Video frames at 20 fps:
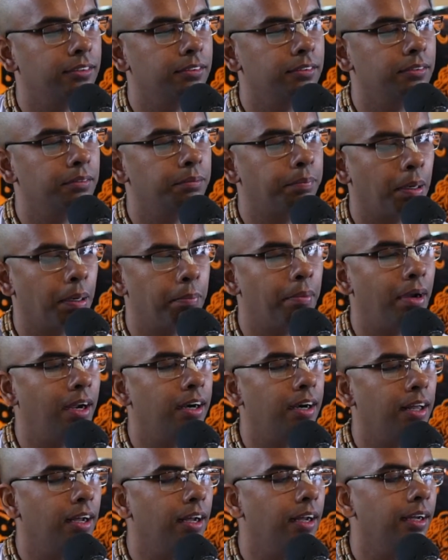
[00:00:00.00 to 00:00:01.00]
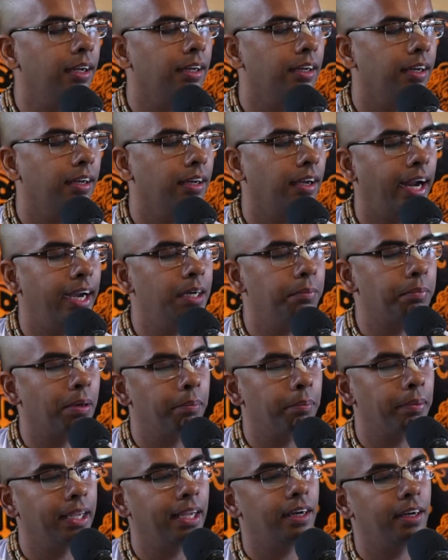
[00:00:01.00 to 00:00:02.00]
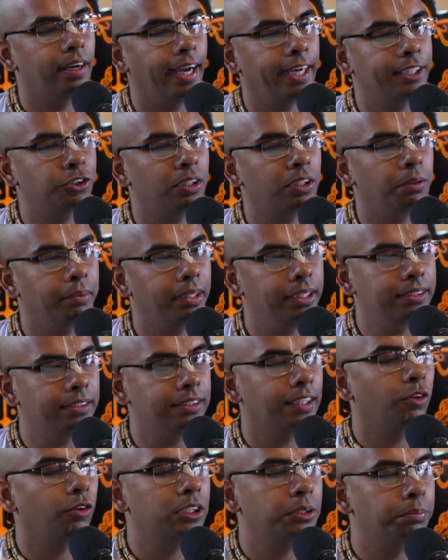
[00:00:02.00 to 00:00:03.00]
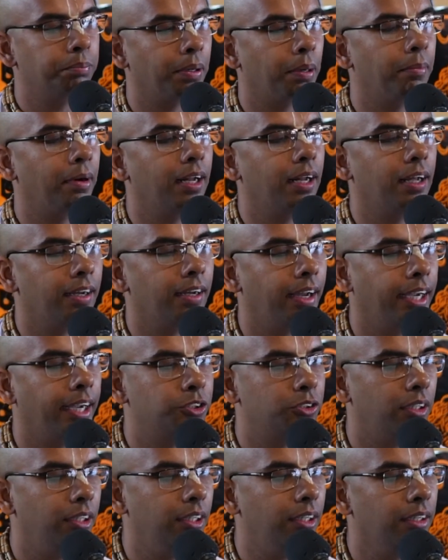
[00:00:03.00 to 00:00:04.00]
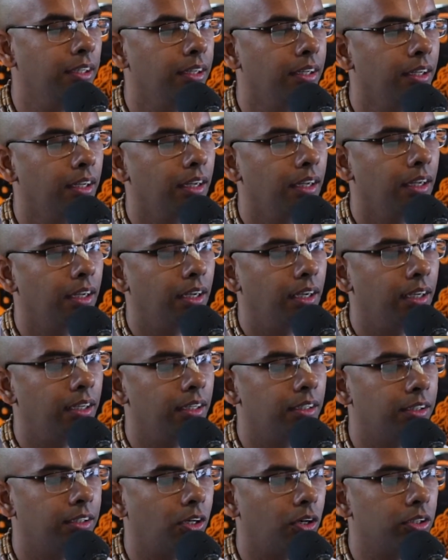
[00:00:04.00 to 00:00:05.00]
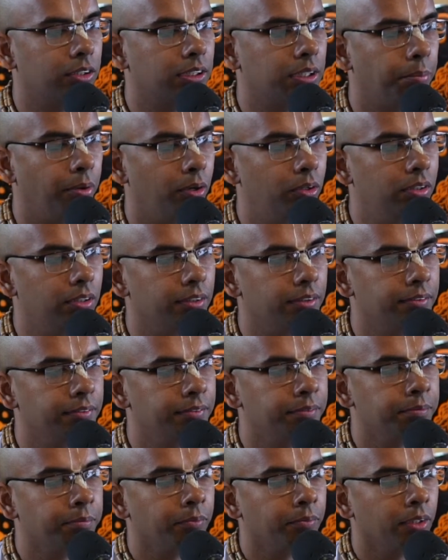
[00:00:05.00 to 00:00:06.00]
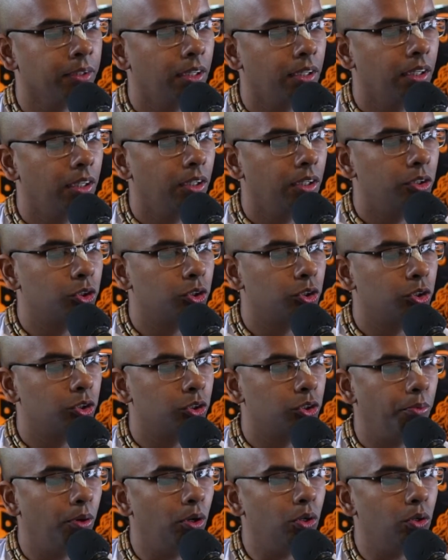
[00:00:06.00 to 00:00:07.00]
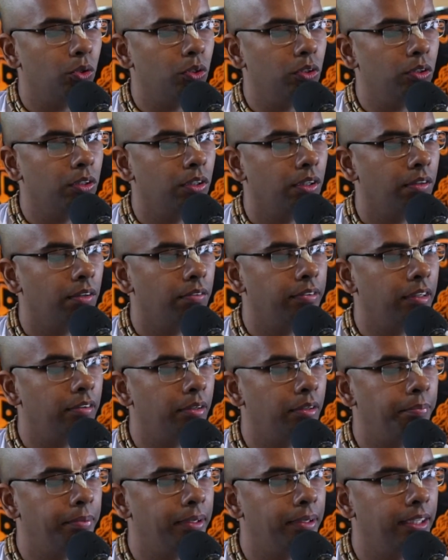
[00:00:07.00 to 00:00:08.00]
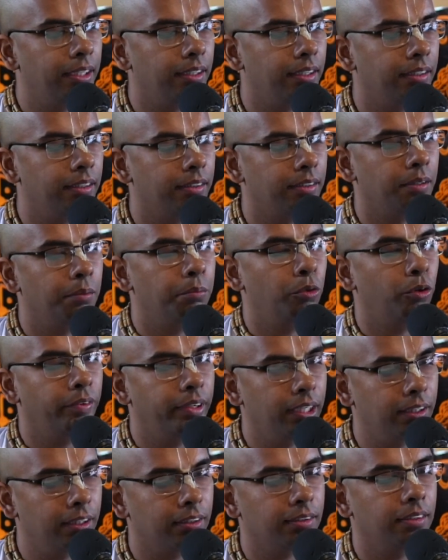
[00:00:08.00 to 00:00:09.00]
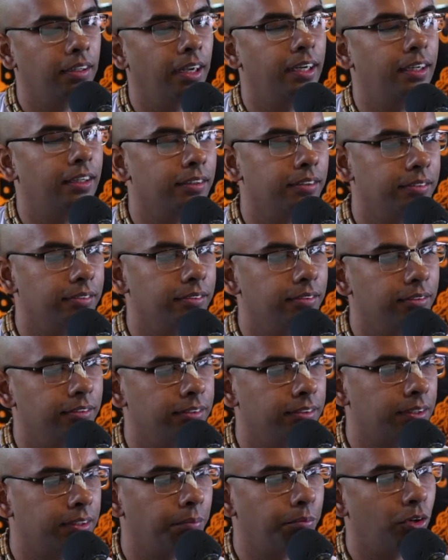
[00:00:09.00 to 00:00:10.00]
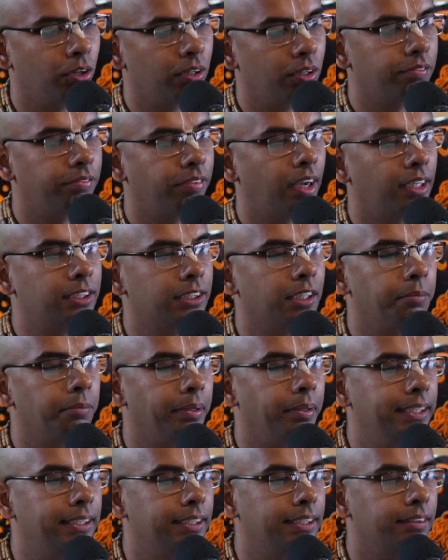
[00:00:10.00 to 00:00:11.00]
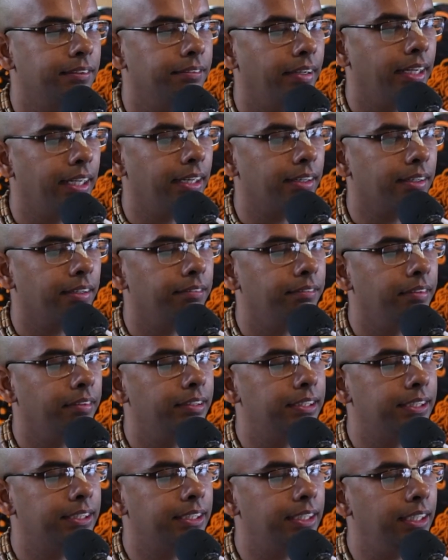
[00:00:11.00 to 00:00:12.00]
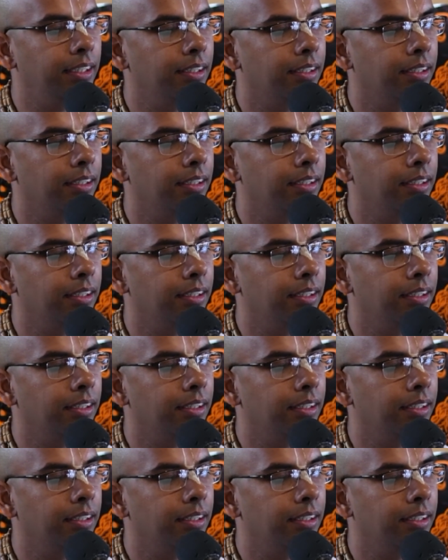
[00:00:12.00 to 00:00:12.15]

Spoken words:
Pramana and Prameya actually means and what Pramana actually talks about. So tomorrow we will be moving at somewhat faster pace, where we will see